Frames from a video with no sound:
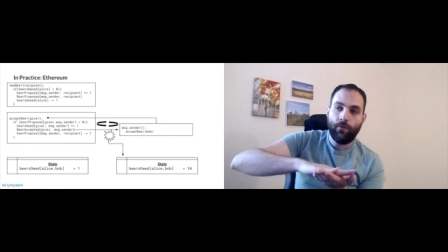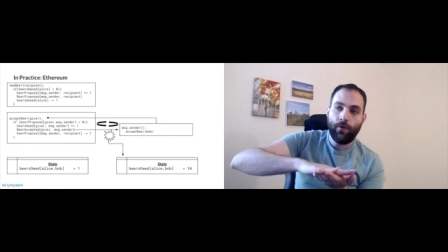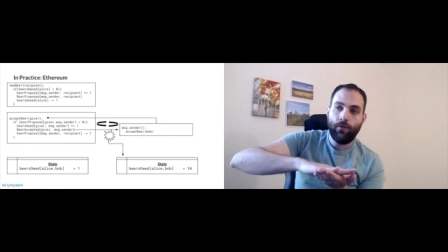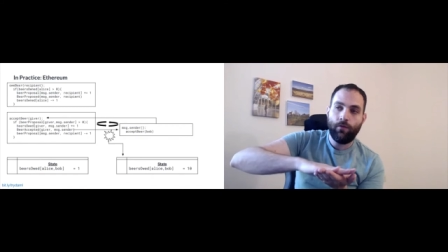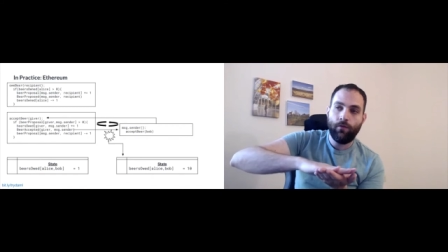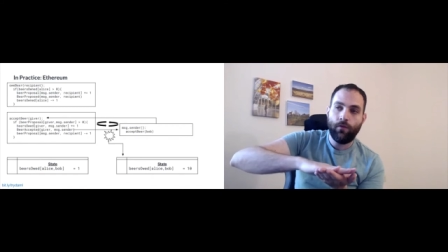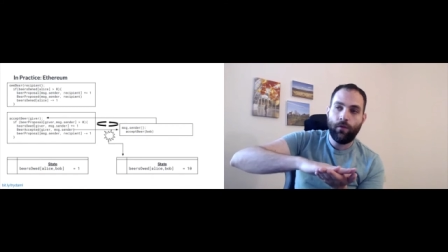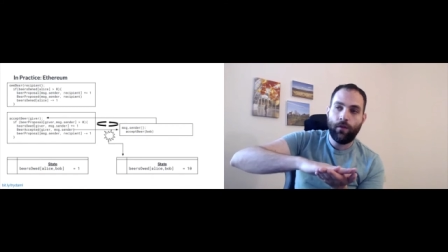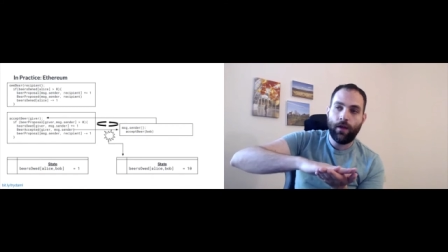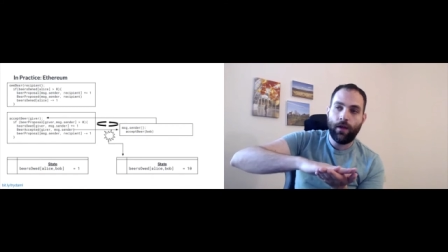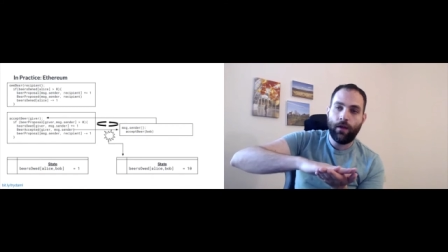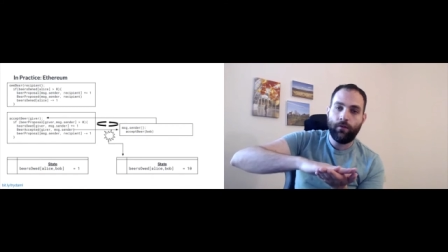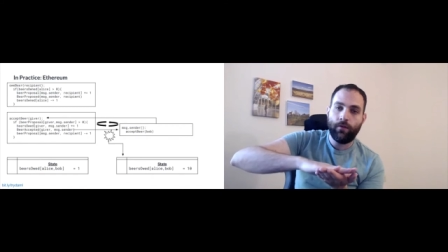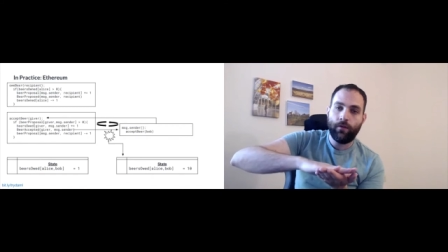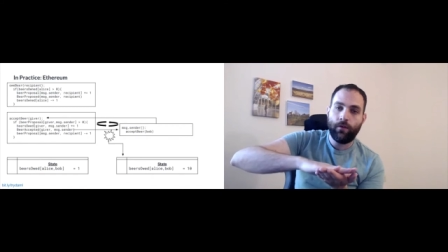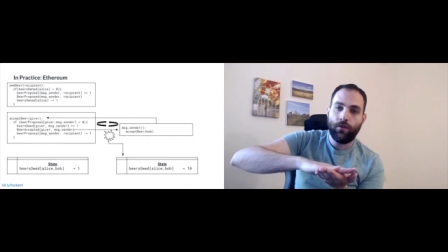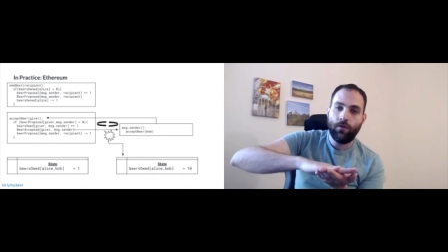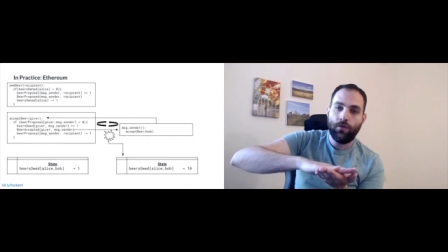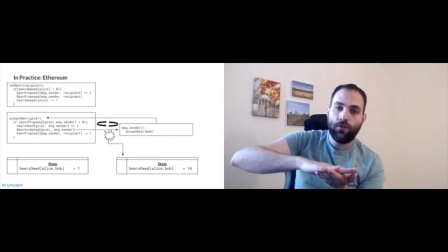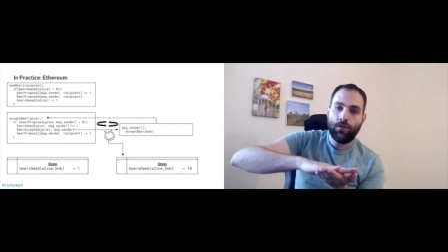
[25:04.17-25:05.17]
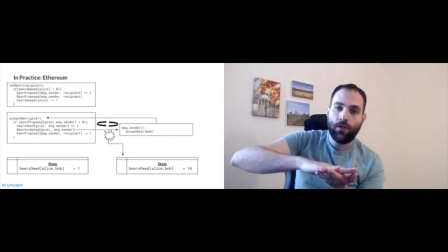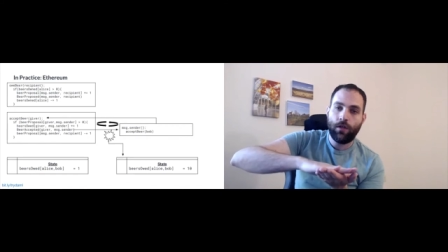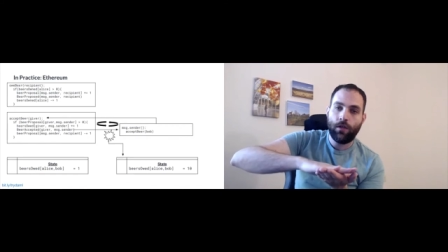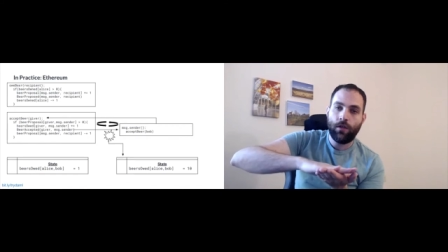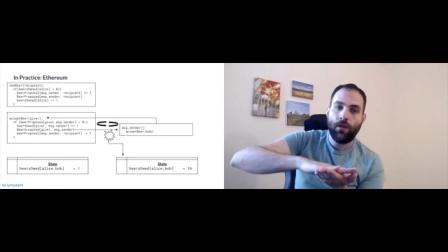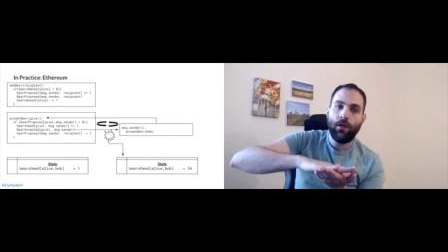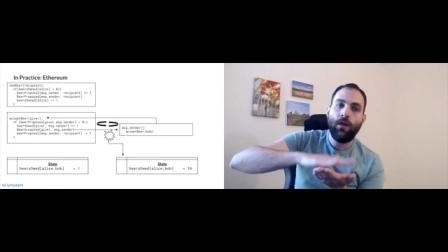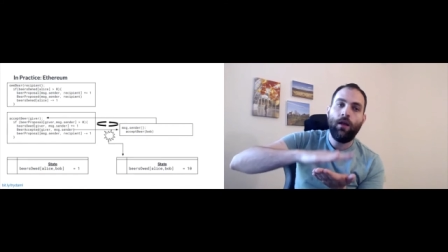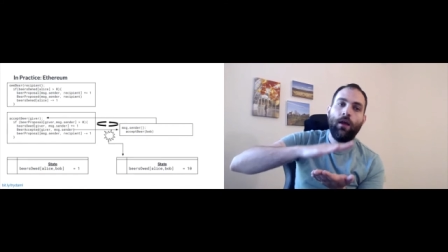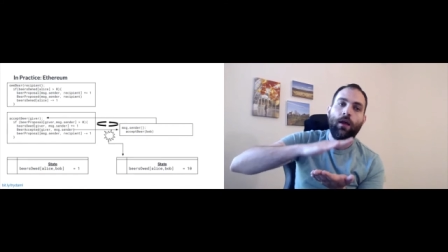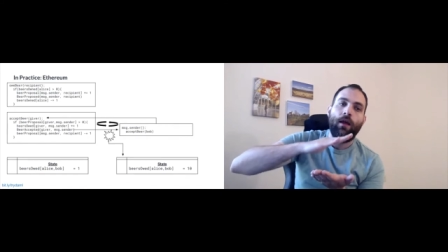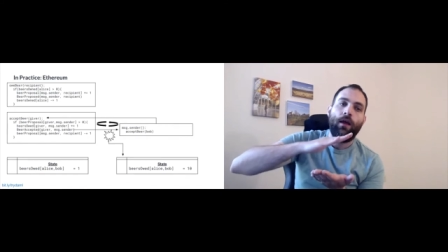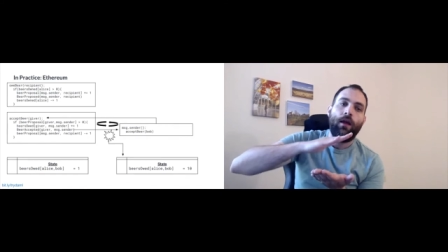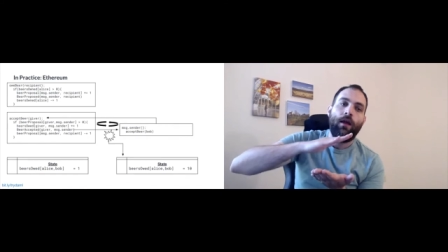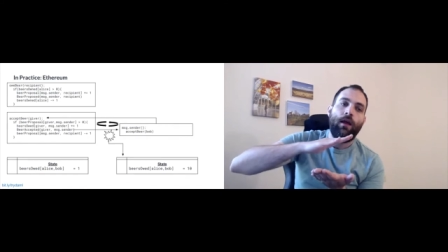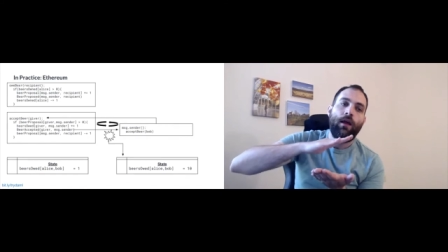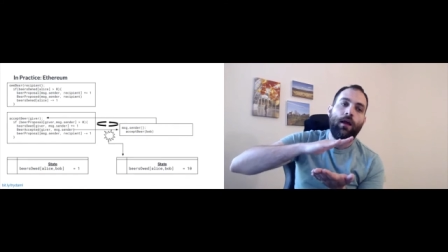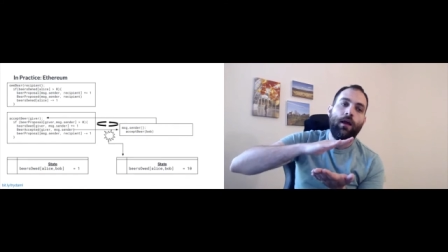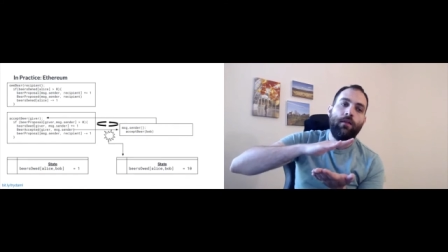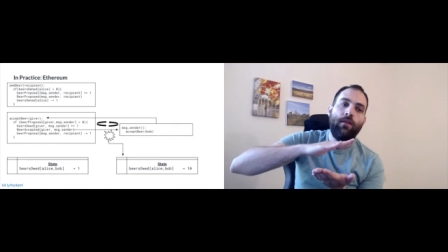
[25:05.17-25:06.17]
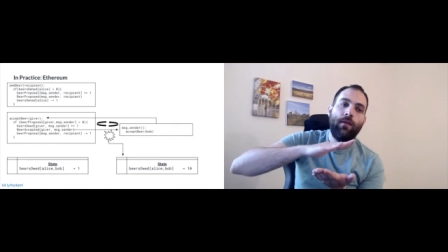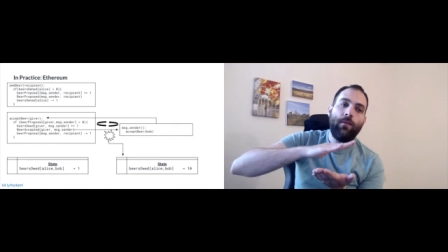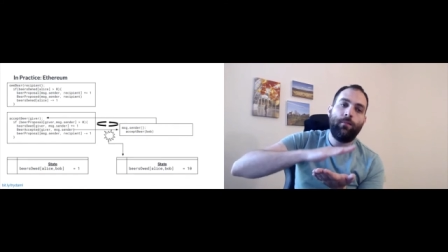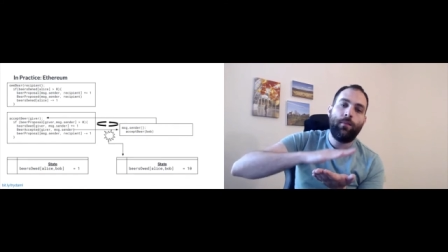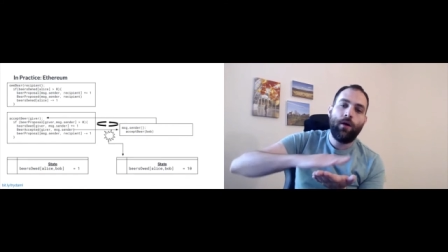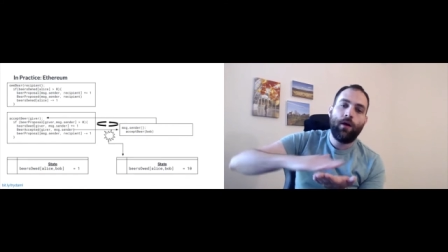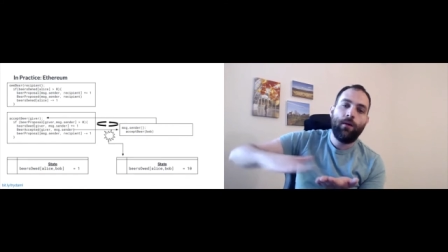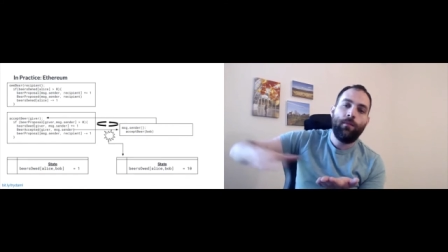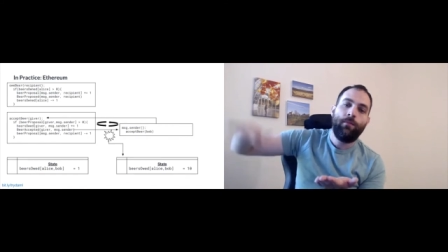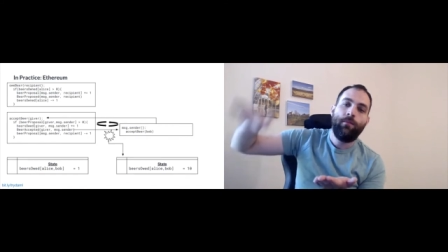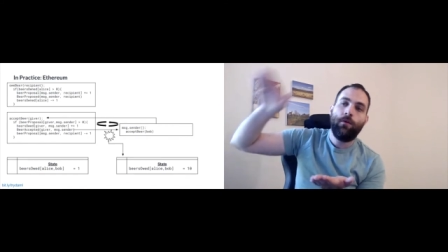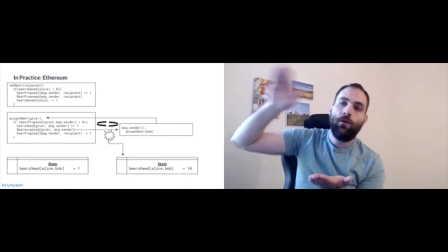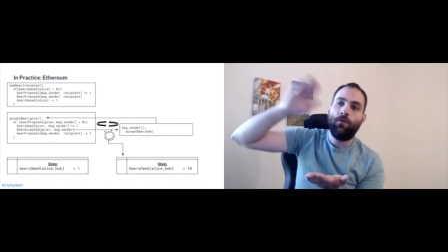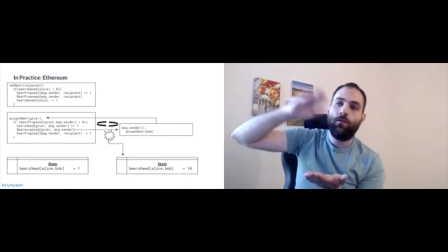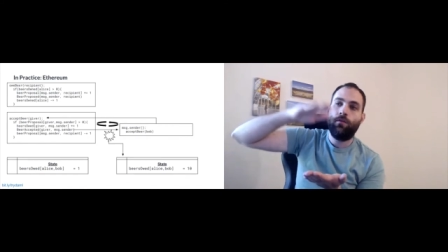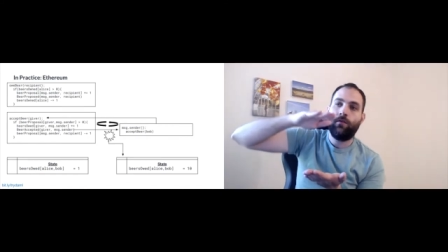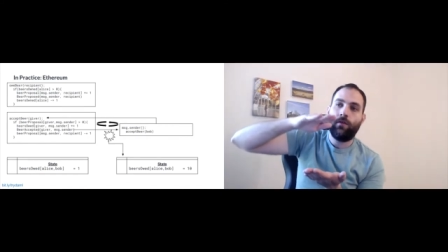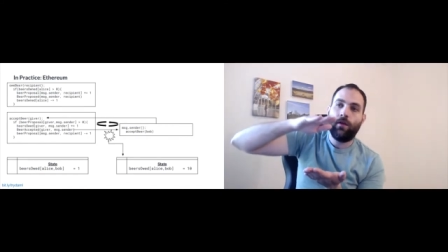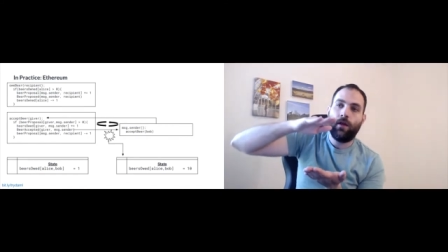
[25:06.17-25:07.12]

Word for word: through the execution and then bob goes